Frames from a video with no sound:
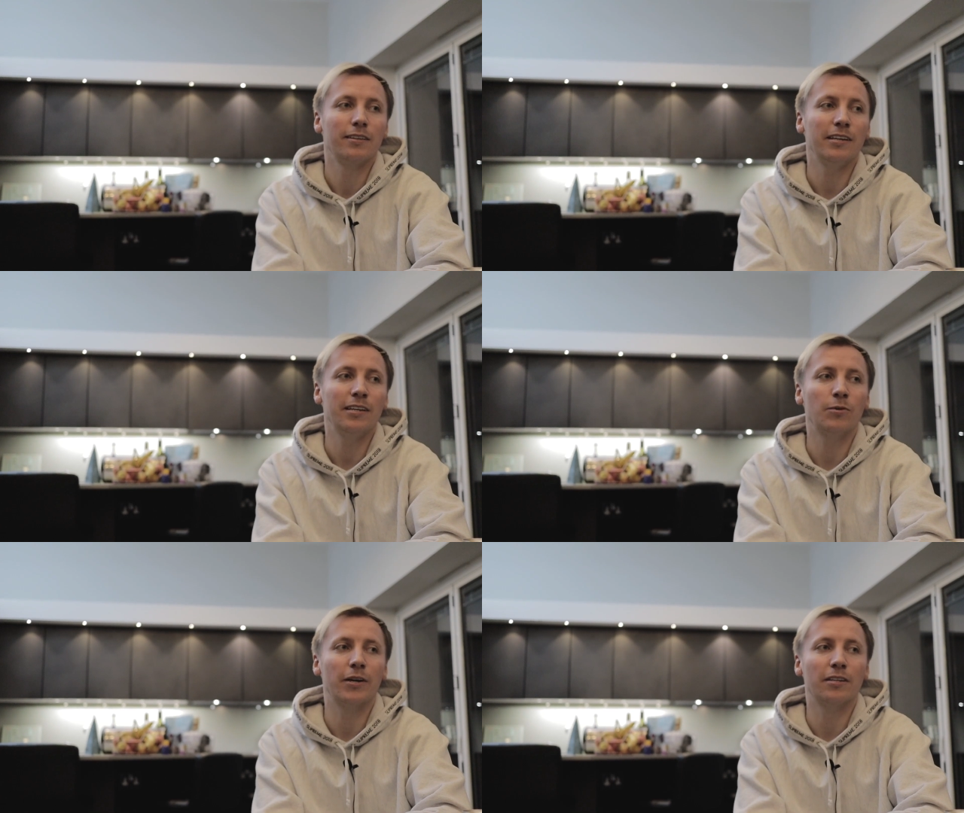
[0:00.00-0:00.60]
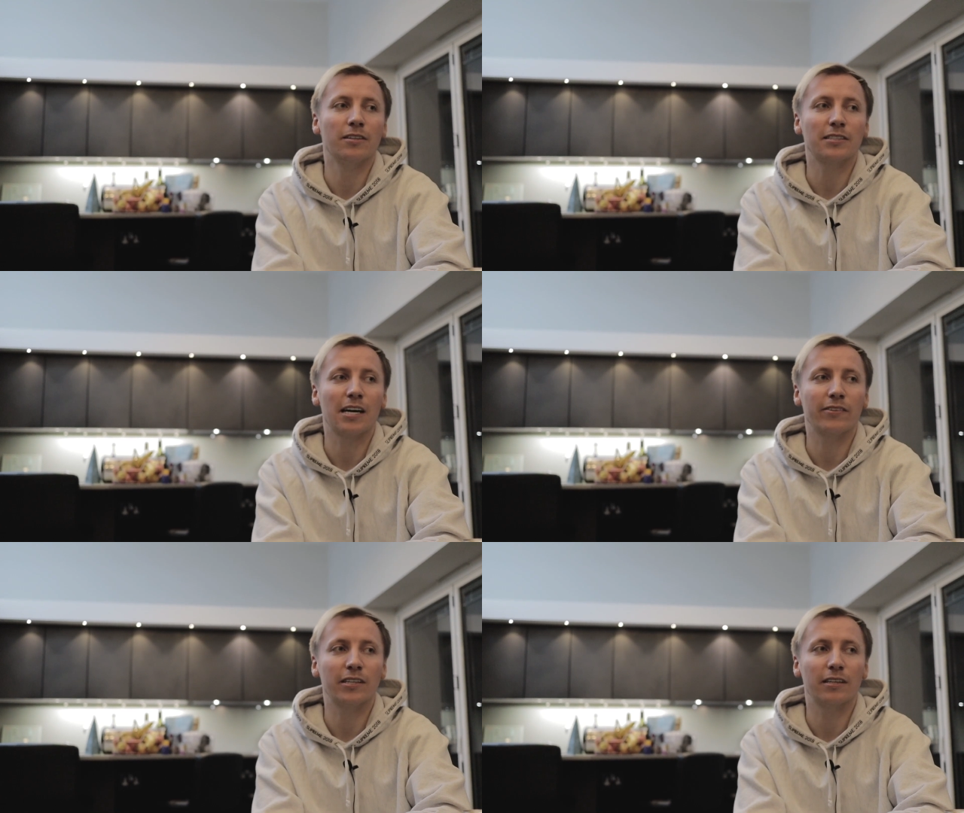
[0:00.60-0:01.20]
In a way, not
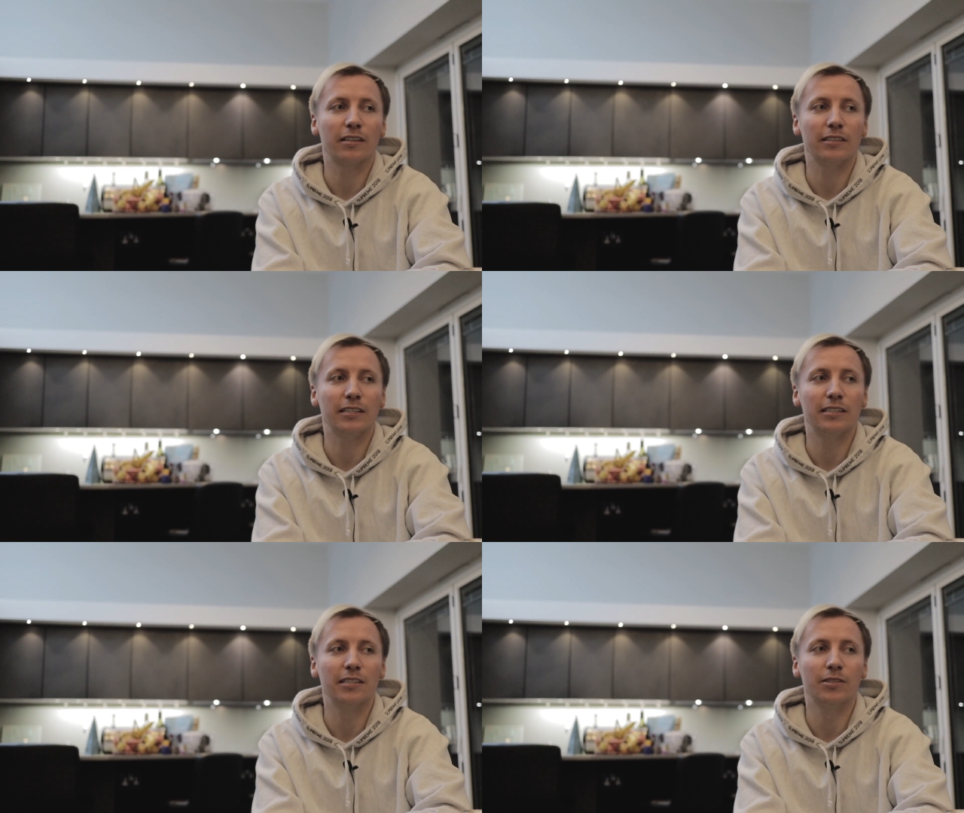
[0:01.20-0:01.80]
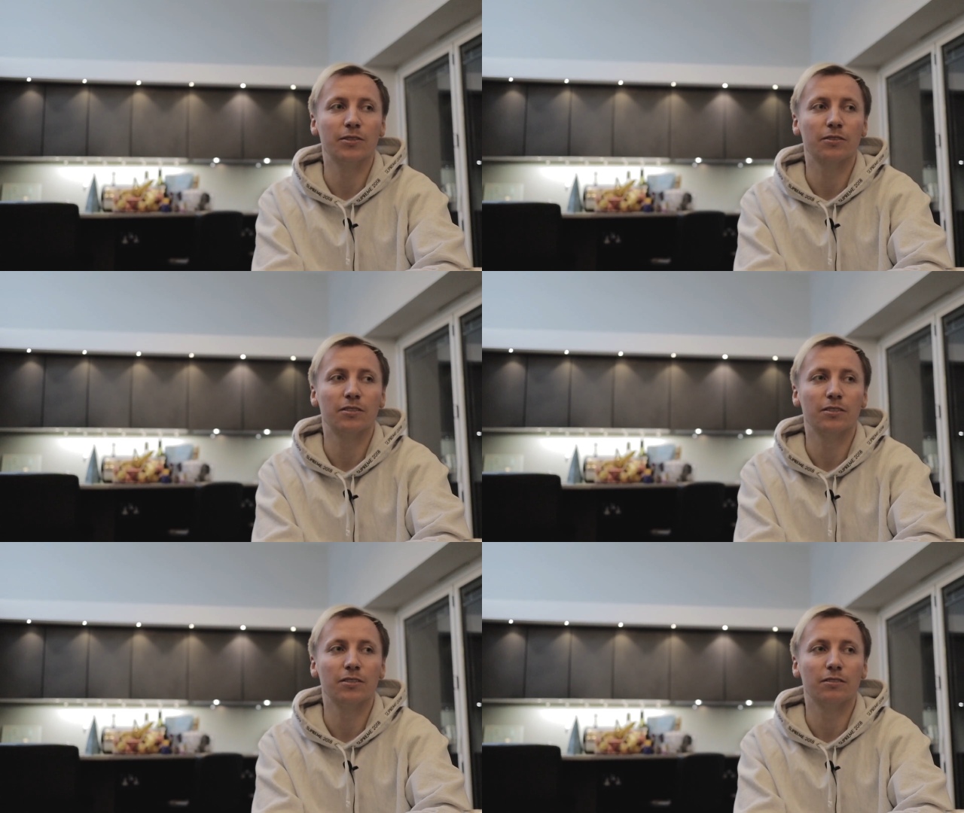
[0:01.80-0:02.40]
having the ego
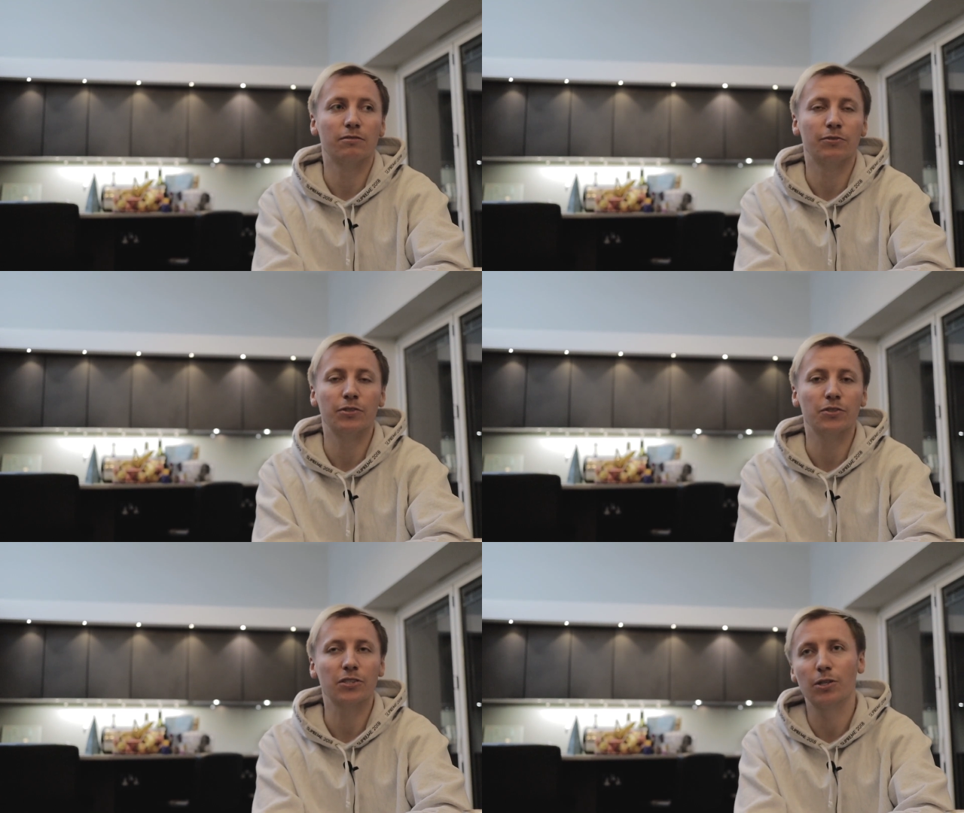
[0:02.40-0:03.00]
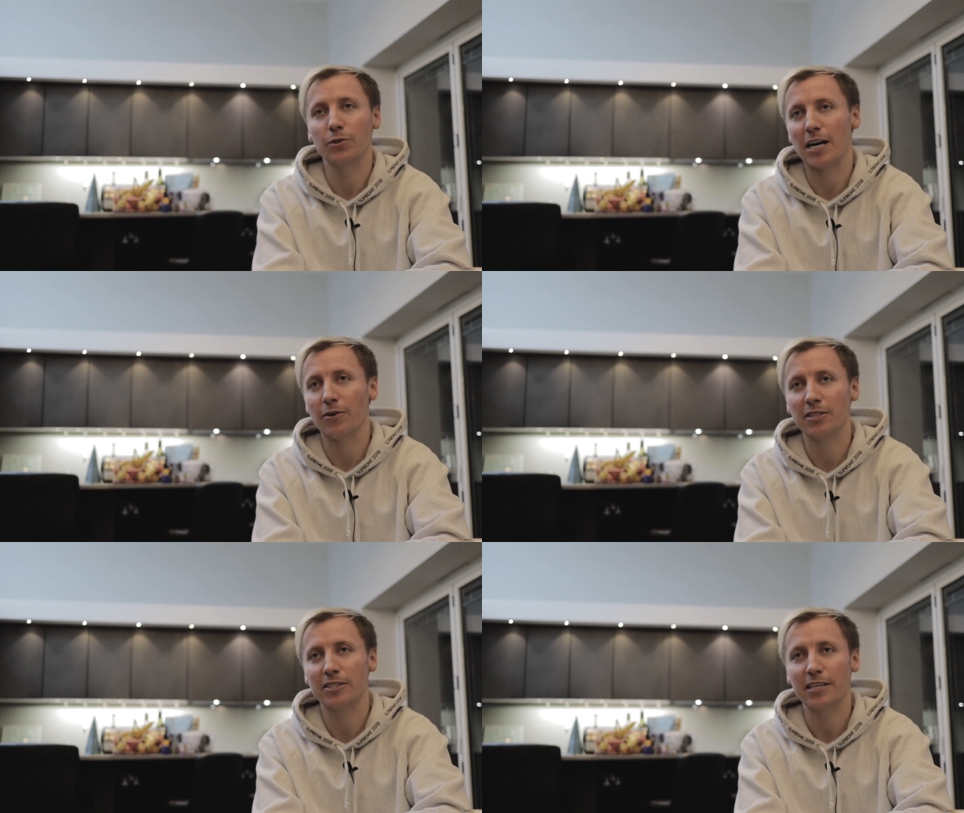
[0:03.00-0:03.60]
to refuse to go
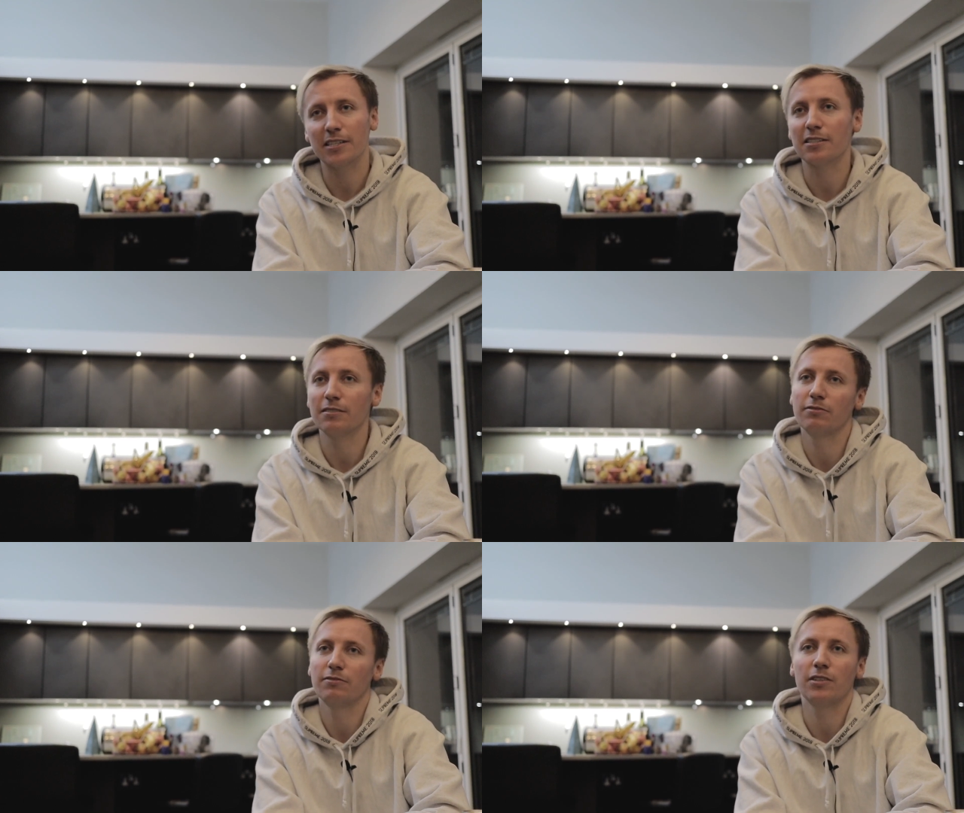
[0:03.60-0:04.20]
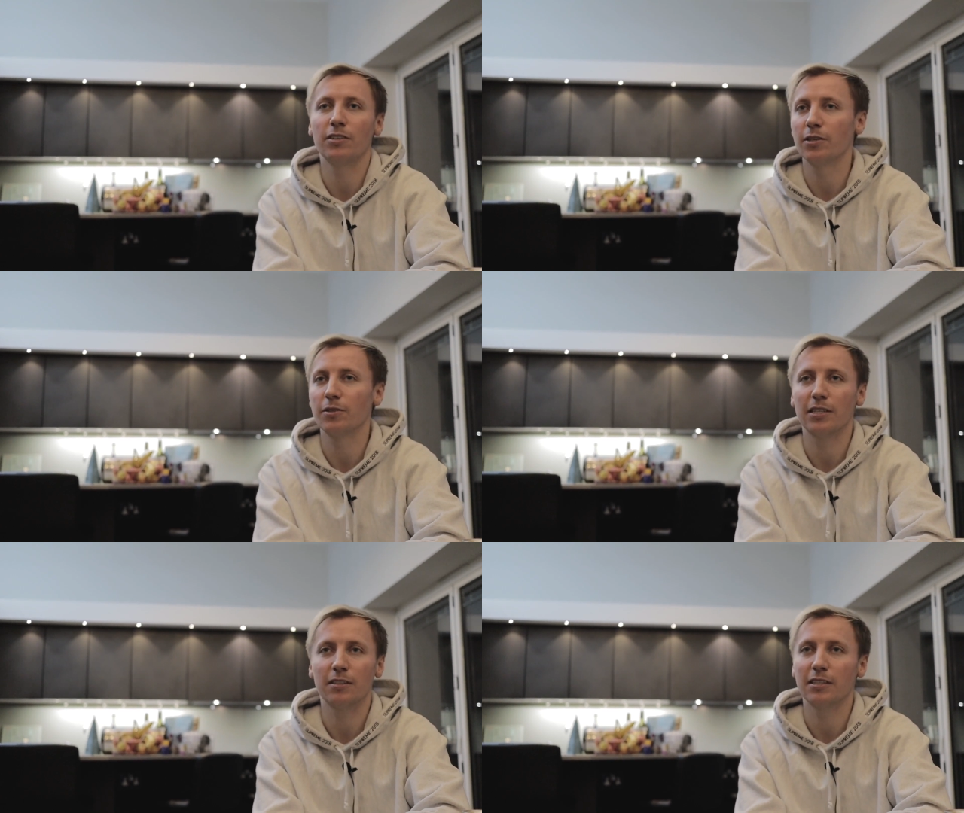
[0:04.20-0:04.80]
down in stakes if, you know,
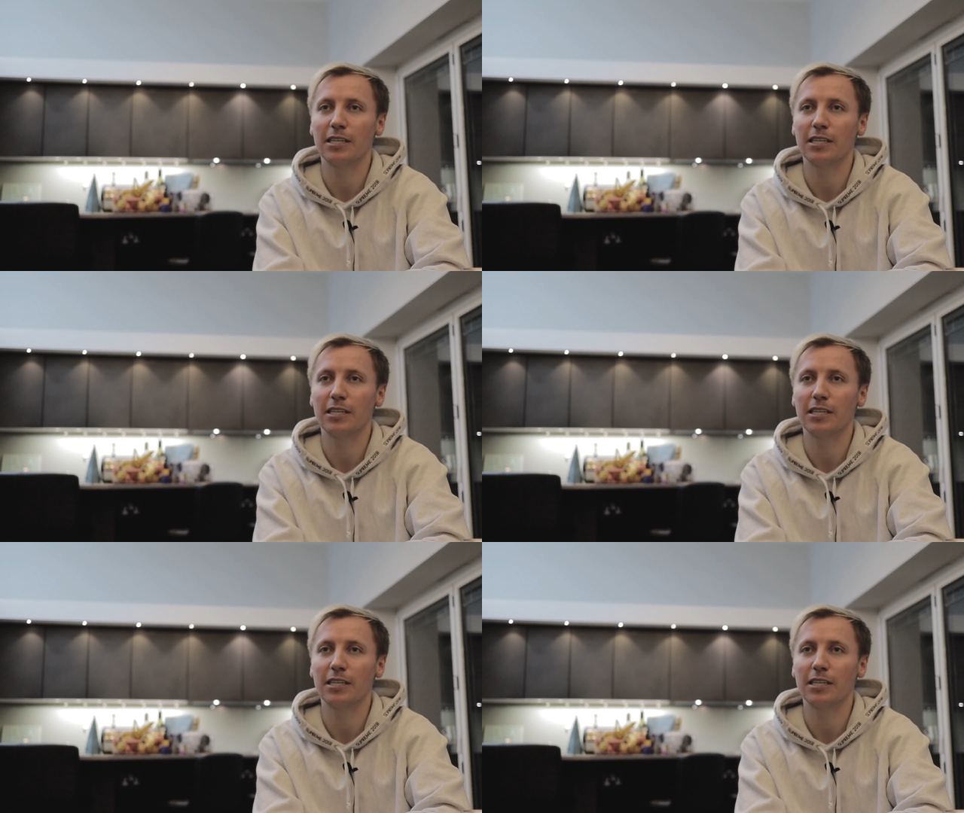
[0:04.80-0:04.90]
a